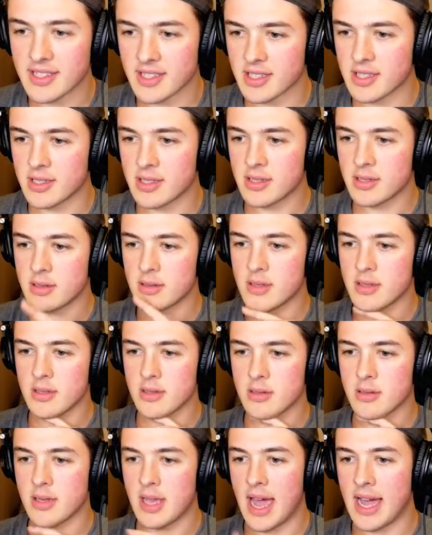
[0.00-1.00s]
portal and then
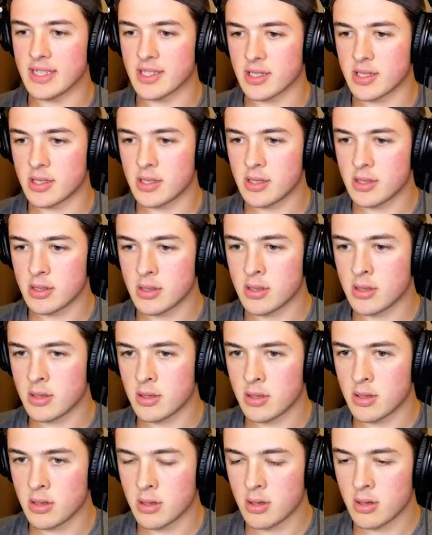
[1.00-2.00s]
have the yes. lava burn it.
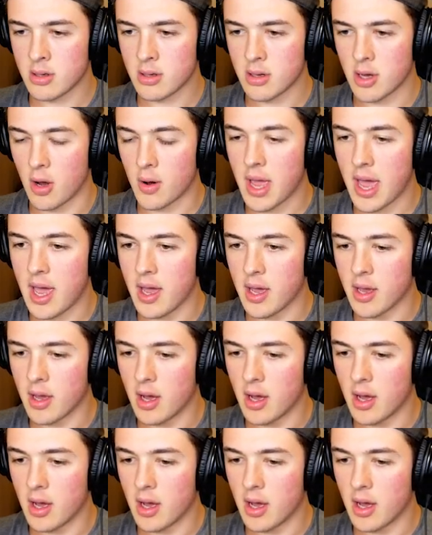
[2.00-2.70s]
Okay.